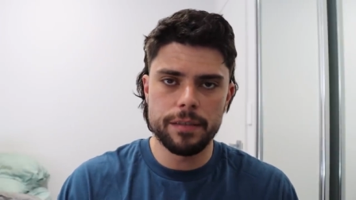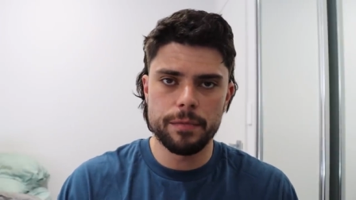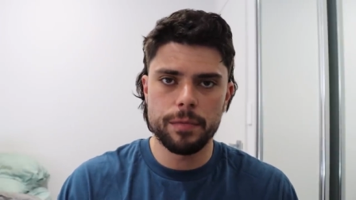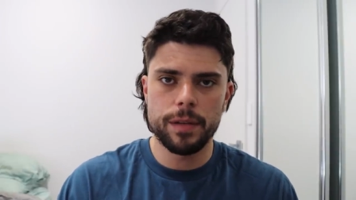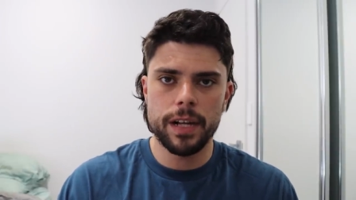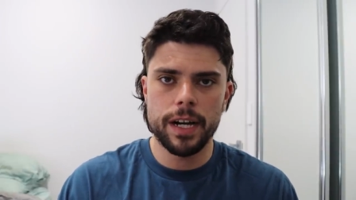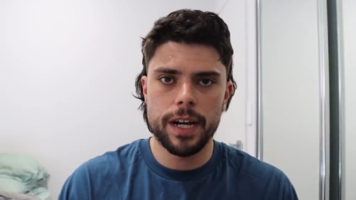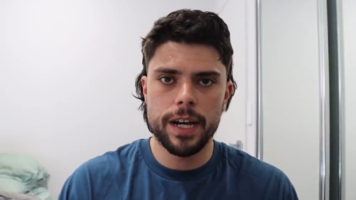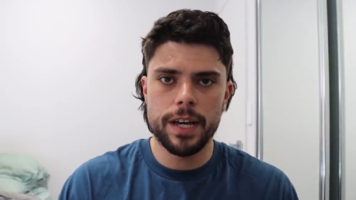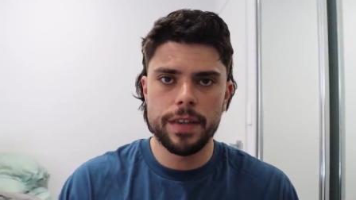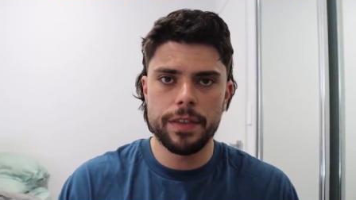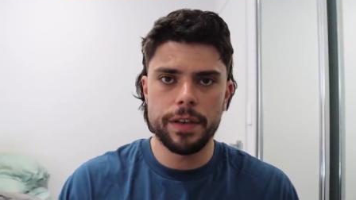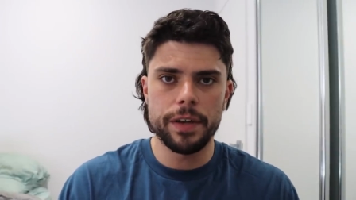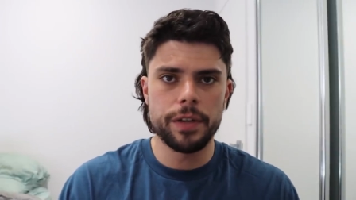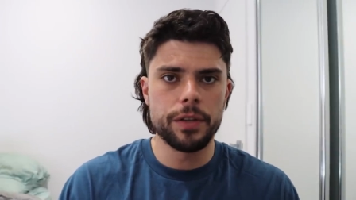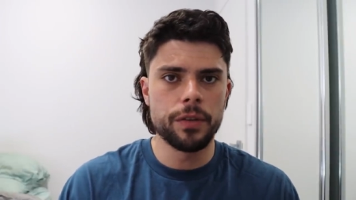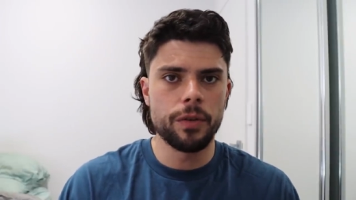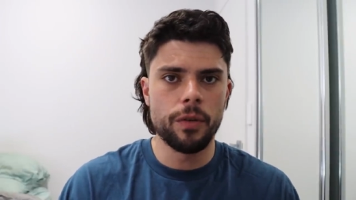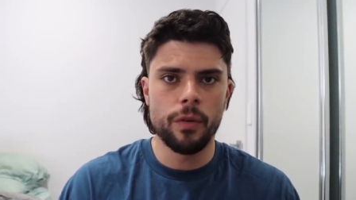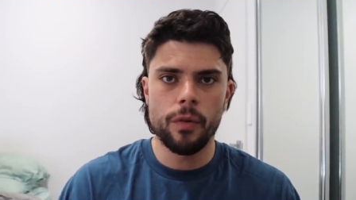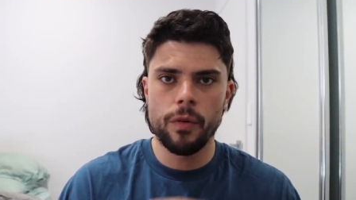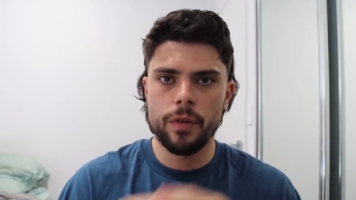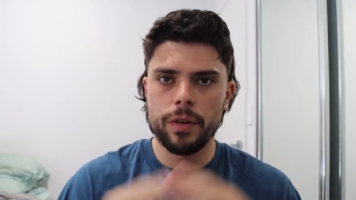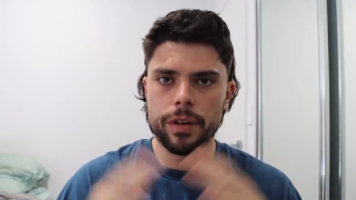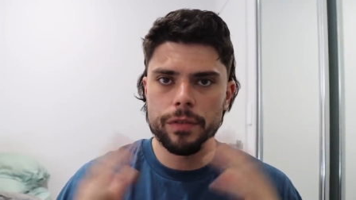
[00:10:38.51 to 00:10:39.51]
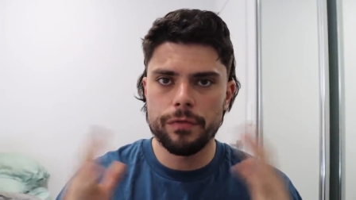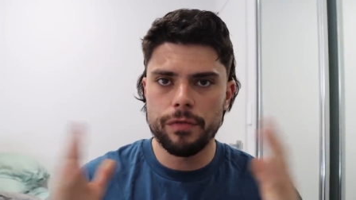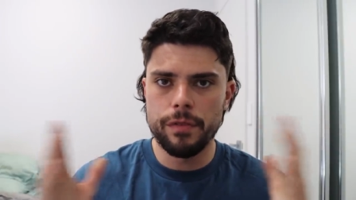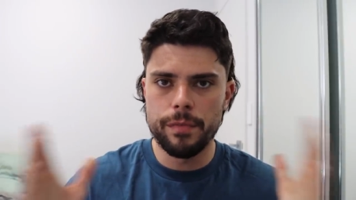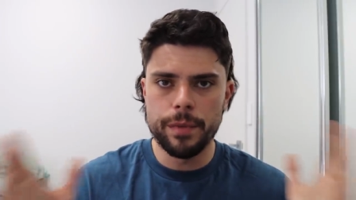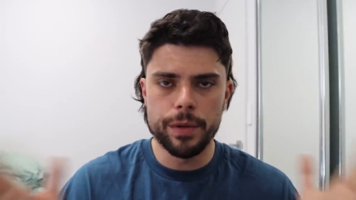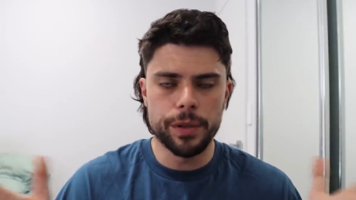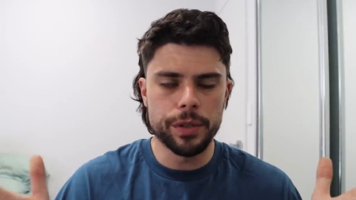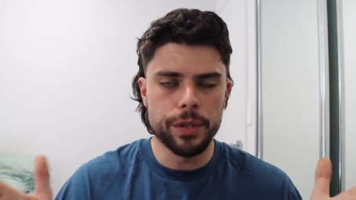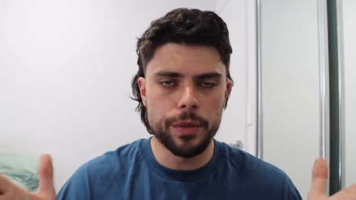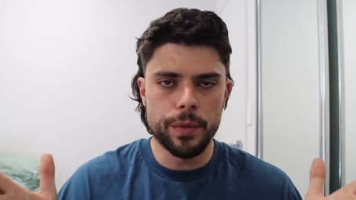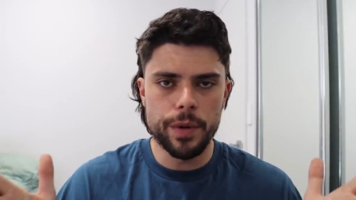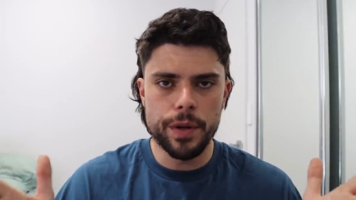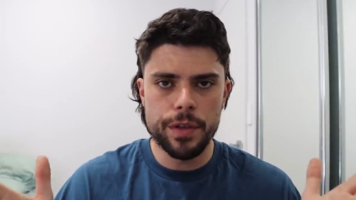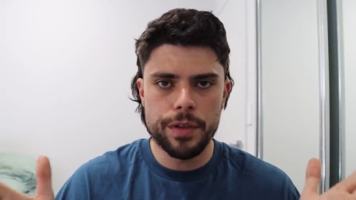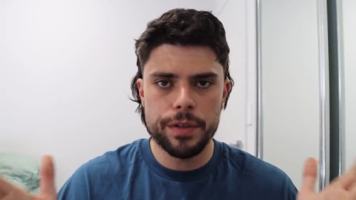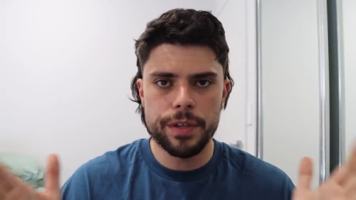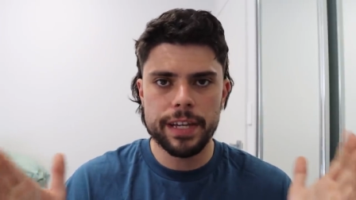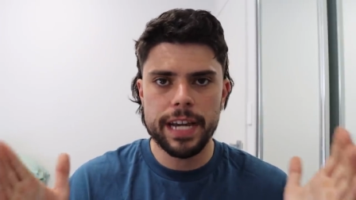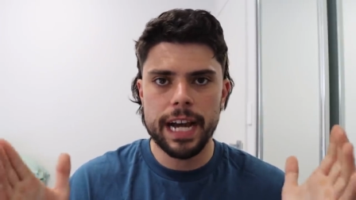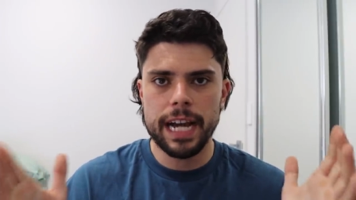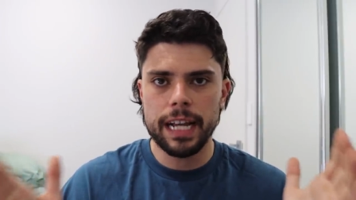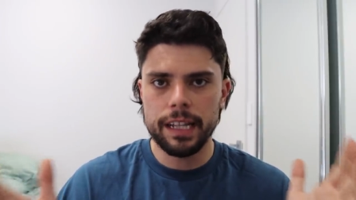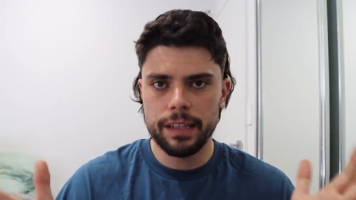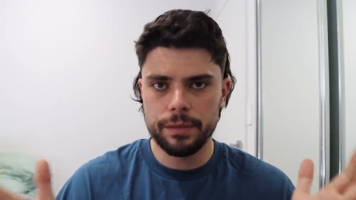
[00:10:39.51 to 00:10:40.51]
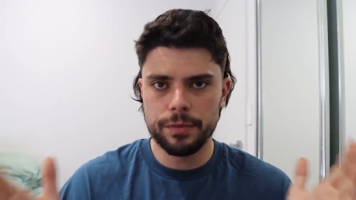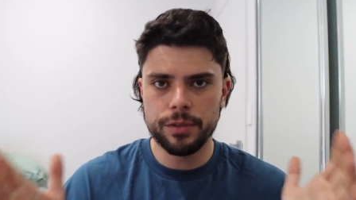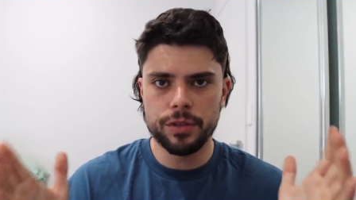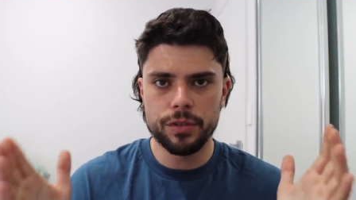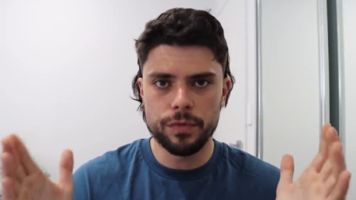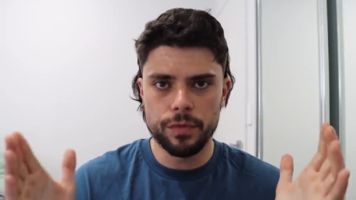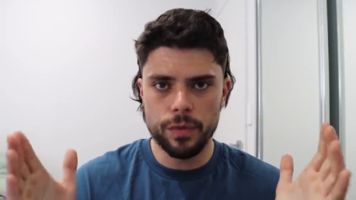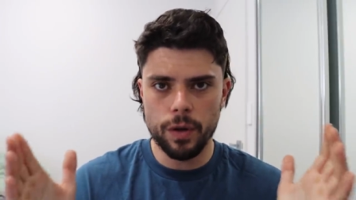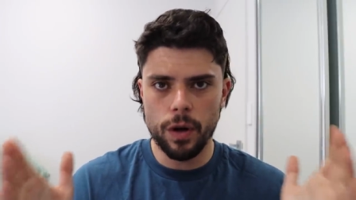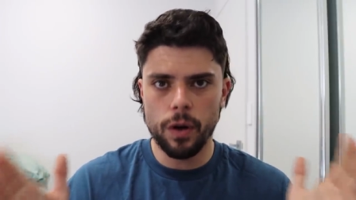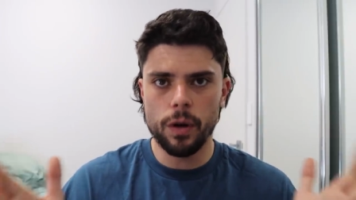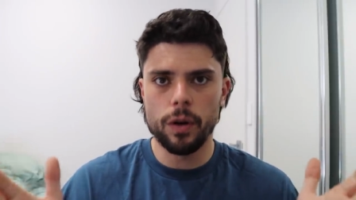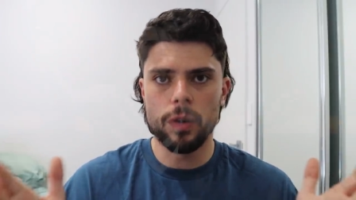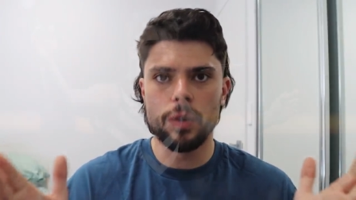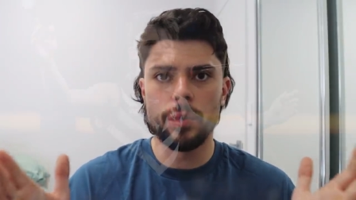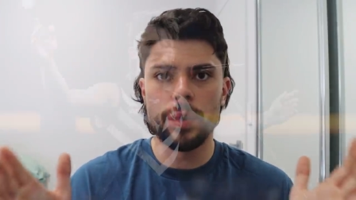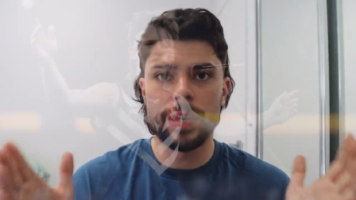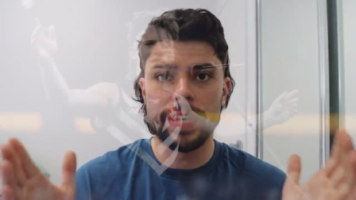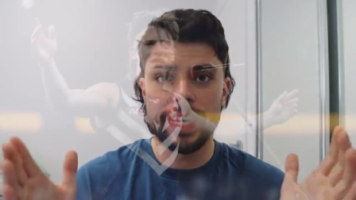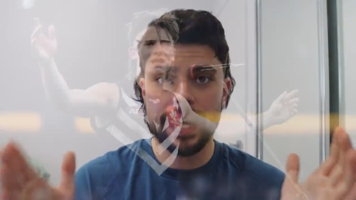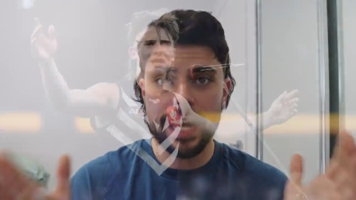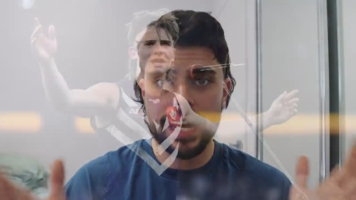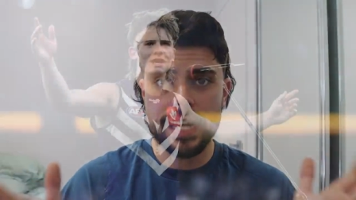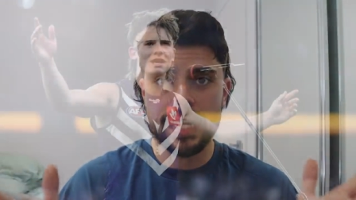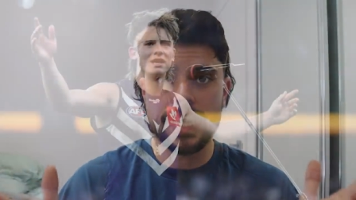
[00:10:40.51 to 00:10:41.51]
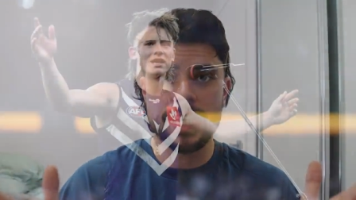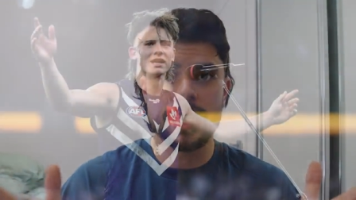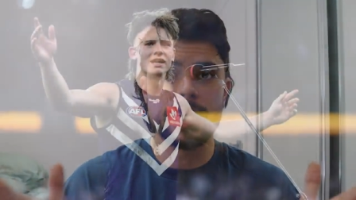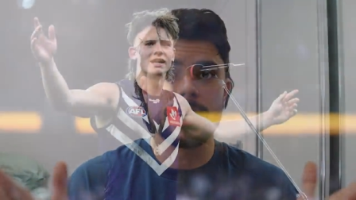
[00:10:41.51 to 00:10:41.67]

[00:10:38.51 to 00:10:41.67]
player that you're already familiar with, Caleb Serong, who again